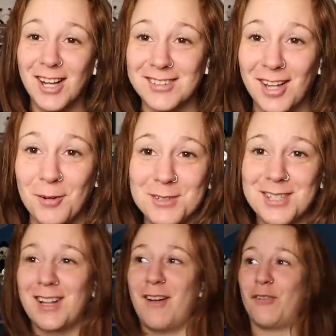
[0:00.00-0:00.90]
thought that
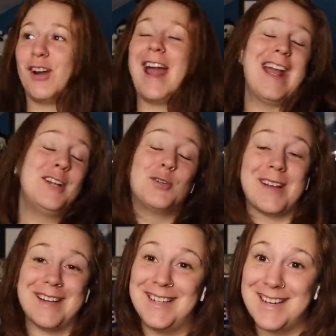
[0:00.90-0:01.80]
was clever.
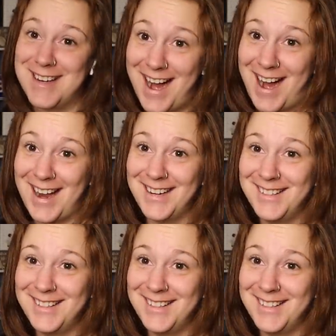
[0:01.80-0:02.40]
Adrian did not.